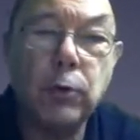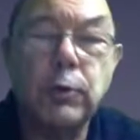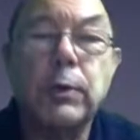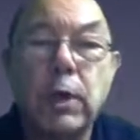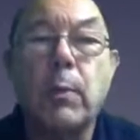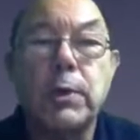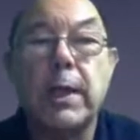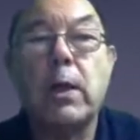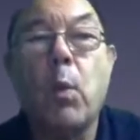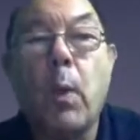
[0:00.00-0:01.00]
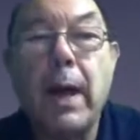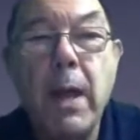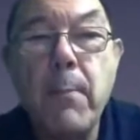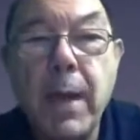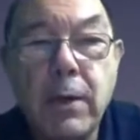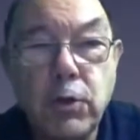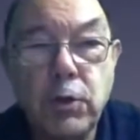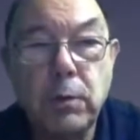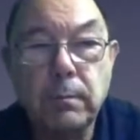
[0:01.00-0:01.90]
So it's almost like a wire mesh.